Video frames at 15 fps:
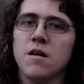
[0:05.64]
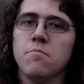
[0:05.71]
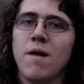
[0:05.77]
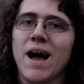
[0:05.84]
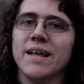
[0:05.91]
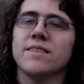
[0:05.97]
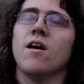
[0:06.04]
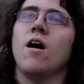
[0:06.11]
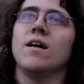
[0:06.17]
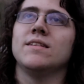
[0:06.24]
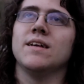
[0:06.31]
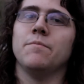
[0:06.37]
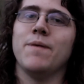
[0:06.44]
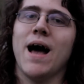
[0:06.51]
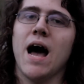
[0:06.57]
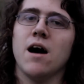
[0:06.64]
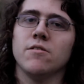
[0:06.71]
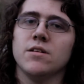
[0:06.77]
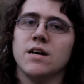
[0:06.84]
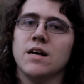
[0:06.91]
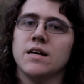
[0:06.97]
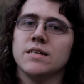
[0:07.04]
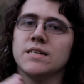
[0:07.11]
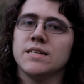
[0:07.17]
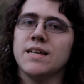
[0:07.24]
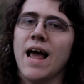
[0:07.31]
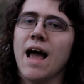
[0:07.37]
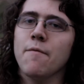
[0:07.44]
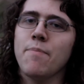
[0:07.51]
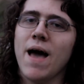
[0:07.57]
my thoughts about
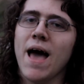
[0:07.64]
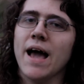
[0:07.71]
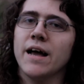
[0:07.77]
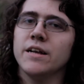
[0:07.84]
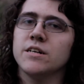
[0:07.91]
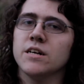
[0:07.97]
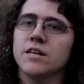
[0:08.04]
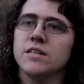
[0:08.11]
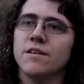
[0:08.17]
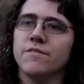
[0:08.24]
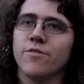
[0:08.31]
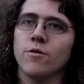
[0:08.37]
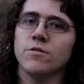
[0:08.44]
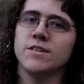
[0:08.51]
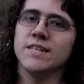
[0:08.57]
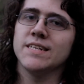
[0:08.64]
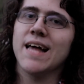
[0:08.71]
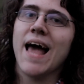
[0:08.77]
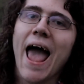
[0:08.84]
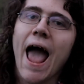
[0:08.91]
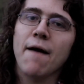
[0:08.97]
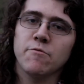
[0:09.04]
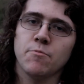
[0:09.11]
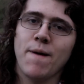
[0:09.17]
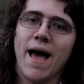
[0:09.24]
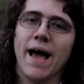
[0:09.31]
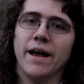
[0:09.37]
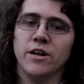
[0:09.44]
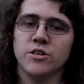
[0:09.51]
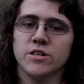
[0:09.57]
snap packages versus apt
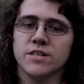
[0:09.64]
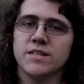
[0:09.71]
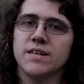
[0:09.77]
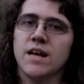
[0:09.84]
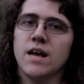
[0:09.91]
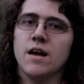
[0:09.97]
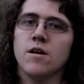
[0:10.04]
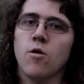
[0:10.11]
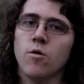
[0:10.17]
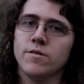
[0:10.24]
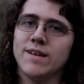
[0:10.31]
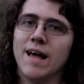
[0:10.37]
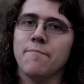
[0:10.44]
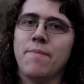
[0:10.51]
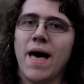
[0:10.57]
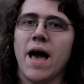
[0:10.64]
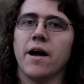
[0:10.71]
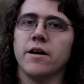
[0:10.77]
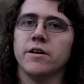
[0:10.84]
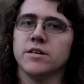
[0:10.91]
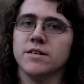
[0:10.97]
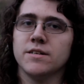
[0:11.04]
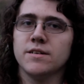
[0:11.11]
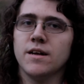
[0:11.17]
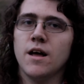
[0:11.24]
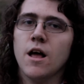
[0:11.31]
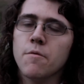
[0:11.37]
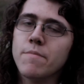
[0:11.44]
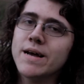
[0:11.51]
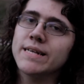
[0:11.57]
packages or deb packages.
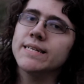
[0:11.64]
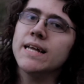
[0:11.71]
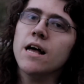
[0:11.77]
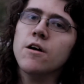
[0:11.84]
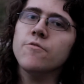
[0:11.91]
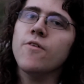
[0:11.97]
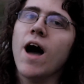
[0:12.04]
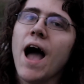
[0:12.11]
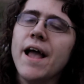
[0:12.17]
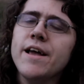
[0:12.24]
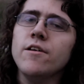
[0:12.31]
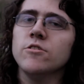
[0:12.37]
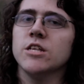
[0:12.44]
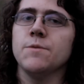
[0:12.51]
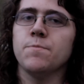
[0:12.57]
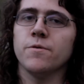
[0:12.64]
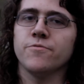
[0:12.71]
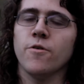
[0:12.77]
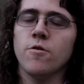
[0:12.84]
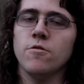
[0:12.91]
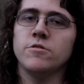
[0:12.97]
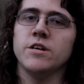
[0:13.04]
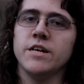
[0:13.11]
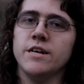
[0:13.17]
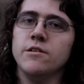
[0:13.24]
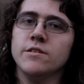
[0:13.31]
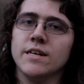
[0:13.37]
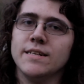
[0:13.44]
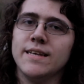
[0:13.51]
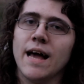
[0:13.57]
Myself, I usually prefer to
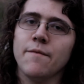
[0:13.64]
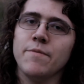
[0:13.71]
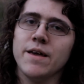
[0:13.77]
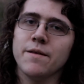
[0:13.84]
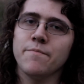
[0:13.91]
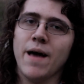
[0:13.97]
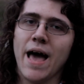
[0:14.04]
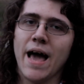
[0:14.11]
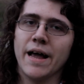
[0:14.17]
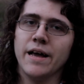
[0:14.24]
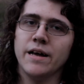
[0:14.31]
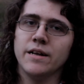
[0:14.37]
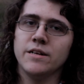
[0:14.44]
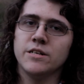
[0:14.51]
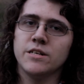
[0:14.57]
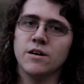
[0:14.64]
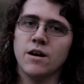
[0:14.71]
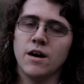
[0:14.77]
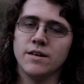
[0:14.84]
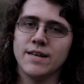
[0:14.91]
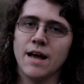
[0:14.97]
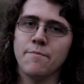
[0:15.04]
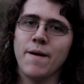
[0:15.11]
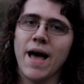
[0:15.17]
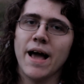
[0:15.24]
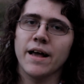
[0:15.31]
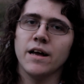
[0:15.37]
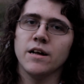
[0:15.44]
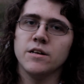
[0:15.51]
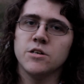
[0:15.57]
use a Debian package, a deb
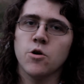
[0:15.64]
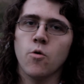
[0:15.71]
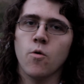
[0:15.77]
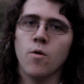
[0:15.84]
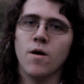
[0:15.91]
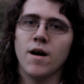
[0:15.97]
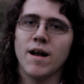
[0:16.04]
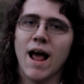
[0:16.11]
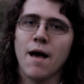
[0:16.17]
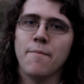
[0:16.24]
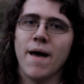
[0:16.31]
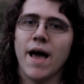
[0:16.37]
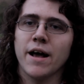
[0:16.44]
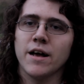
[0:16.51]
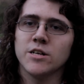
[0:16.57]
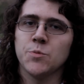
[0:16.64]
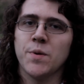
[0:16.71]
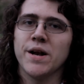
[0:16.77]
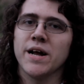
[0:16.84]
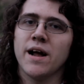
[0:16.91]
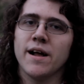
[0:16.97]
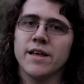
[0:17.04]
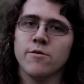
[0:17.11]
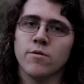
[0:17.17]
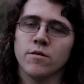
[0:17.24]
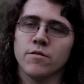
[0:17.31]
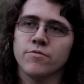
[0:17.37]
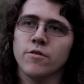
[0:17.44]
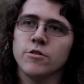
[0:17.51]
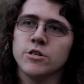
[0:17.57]
package or an apt package, depending on how you want to
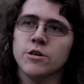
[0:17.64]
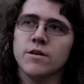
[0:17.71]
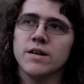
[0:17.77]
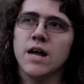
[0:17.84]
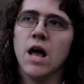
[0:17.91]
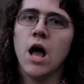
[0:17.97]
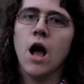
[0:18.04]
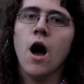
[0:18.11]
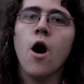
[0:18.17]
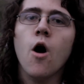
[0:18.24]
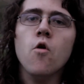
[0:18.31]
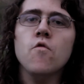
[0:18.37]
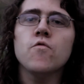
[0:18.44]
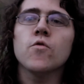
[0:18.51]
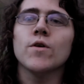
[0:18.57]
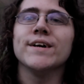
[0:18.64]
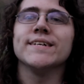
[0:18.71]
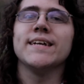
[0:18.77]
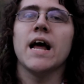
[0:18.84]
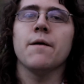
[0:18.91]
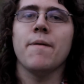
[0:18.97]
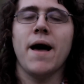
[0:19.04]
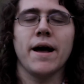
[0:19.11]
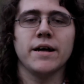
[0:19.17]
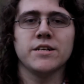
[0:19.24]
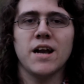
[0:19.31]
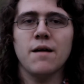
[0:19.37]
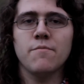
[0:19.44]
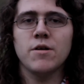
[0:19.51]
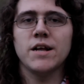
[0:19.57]
refer to it, over a snap package.
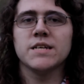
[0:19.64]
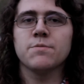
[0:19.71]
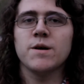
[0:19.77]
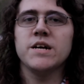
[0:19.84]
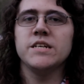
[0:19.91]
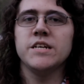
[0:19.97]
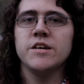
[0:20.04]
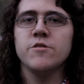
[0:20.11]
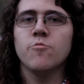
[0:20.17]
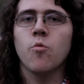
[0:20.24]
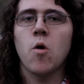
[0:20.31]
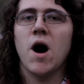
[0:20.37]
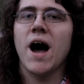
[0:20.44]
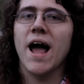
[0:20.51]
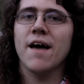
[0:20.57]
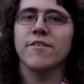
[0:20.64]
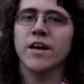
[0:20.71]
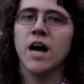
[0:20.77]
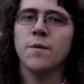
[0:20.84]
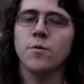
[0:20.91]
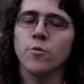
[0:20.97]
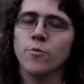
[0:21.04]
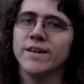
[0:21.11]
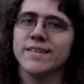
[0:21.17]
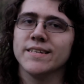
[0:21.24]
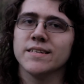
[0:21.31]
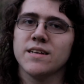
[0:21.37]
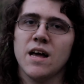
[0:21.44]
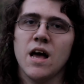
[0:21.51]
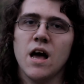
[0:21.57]
And I'm going to explain to you why. I have a couple
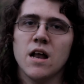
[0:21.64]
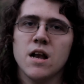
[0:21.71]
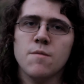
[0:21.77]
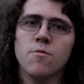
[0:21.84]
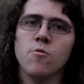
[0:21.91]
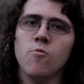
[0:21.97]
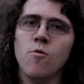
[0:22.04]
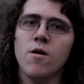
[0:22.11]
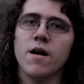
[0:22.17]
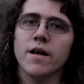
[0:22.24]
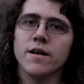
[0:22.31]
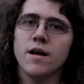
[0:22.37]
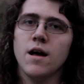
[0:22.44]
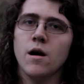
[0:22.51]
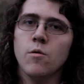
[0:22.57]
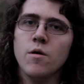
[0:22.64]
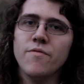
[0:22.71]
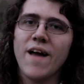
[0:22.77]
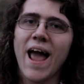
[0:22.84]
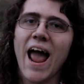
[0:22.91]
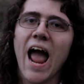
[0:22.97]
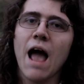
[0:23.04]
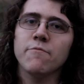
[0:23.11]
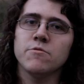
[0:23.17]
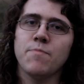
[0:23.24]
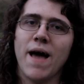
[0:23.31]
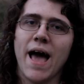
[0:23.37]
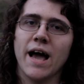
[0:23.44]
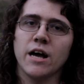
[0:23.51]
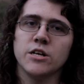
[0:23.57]
reasons. Number one, with apt
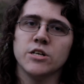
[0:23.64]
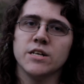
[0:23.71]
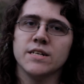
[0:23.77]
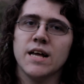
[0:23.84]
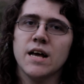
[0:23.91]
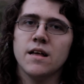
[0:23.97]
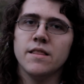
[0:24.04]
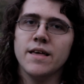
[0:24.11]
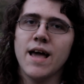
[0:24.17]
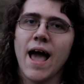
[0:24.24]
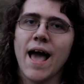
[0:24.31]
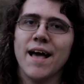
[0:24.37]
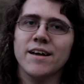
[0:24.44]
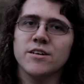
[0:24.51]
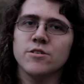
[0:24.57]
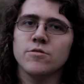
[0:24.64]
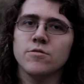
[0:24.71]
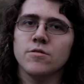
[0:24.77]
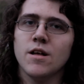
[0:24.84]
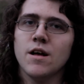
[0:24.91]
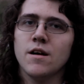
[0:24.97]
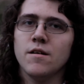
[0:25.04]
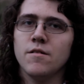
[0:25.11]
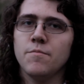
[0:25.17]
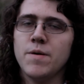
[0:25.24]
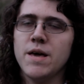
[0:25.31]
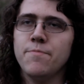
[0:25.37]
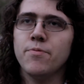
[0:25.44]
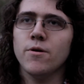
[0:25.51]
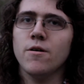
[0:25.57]
packages, the actual
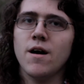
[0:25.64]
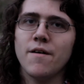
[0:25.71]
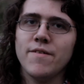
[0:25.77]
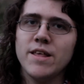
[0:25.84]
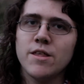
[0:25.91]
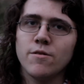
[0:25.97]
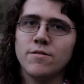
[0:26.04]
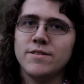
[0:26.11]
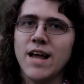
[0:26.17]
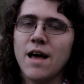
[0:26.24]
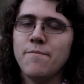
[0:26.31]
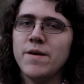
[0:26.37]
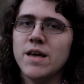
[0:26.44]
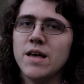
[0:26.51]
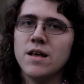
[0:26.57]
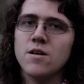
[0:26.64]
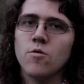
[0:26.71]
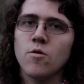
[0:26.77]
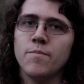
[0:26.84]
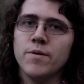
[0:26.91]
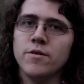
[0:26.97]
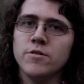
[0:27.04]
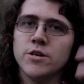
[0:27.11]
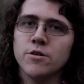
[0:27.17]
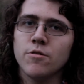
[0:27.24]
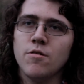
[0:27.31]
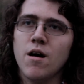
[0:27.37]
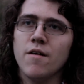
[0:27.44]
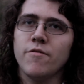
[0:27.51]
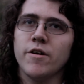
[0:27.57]
people of either Debian or Ubuntu or
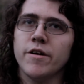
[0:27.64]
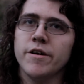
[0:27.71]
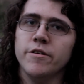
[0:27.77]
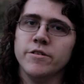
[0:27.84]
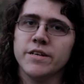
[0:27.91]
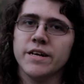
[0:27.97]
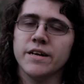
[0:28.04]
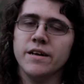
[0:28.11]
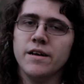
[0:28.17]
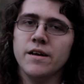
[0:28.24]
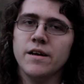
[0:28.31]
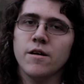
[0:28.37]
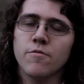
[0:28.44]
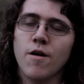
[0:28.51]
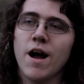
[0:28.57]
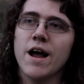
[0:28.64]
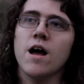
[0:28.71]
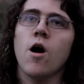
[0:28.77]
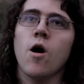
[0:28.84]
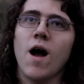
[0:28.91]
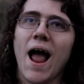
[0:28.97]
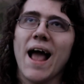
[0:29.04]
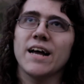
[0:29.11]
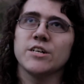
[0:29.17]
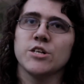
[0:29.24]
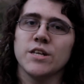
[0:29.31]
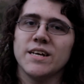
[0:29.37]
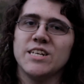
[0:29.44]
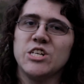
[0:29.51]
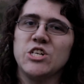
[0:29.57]
whoever you're using, right, are
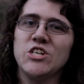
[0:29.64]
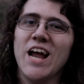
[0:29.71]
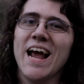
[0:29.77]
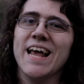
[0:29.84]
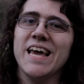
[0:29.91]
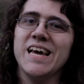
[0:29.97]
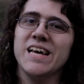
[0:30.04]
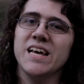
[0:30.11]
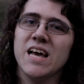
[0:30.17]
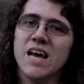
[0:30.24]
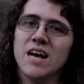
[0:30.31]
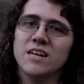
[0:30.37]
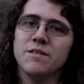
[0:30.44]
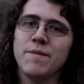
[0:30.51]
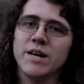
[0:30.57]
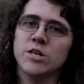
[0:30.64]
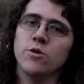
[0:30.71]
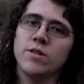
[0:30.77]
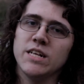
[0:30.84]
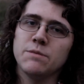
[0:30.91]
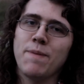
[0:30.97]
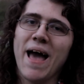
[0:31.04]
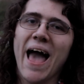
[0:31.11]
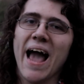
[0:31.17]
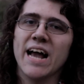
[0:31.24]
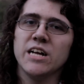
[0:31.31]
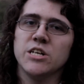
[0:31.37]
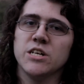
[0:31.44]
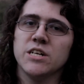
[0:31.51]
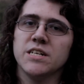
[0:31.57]
actually checking to make sure these
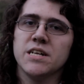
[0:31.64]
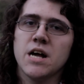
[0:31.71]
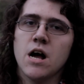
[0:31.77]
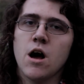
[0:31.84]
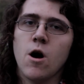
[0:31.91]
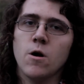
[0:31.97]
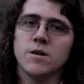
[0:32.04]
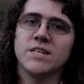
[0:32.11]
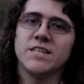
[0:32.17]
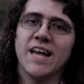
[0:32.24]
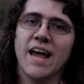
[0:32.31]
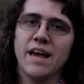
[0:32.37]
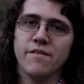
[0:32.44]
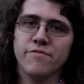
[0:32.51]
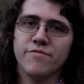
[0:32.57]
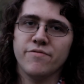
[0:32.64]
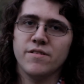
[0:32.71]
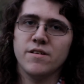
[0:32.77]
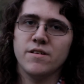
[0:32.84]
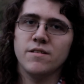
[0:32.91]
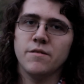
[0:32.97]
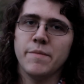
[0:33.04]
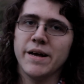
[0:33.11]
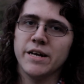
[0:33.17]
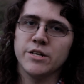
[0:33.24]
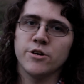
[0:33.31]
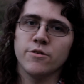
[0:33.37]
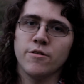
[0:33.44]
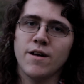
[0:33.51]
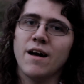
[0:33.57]
packages are safe. They're making
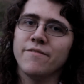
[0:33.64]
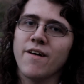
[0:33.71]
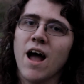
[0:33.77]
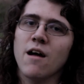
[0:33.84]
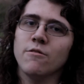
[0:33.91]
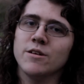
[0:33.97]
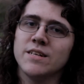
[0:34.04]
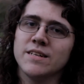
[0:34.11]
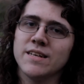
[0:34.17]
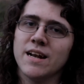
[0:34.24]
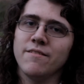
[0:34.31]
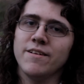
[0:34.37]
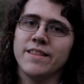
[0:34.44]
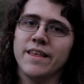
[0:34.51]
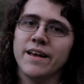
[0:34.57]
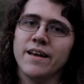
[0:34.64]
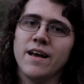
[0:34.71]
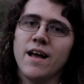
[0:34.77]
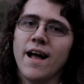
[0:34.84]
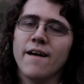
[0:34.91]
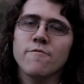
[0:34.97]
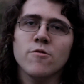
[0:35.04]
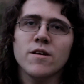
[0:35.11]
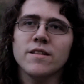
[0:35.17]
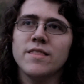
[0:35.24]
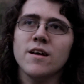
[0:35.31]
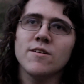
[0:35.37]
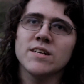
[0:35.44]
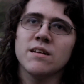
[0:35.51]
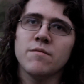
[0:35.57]
sure they're not viruses and everything. And while in
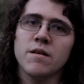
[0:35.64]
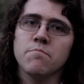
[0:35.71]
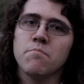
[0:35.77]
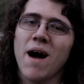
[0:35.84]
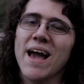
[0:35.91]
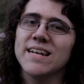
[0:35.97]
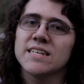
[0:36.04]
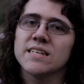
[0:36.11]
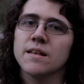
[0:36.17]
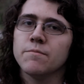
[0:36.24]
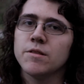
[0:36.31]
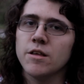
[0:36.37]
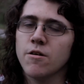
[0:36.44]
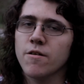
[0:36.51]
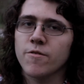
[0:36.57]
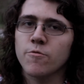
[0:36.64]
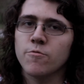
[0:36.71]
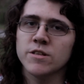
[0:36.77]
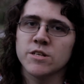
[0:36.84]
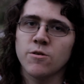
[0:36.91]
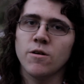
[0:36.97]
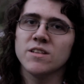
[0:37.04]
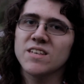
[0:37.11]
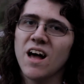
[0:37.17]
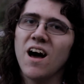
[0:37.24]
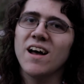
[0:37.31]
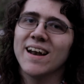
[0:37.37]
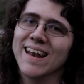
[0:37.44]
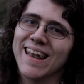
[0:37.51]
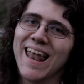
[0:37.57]
theory something might slip through every once in a while, it's
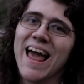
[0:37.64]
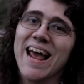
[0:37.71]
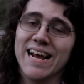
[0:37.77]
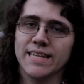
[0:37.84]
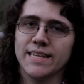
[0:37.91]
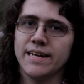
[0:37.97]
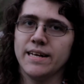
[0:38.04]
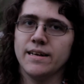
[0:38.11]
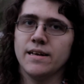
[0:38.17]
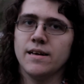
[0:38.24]
unlikely.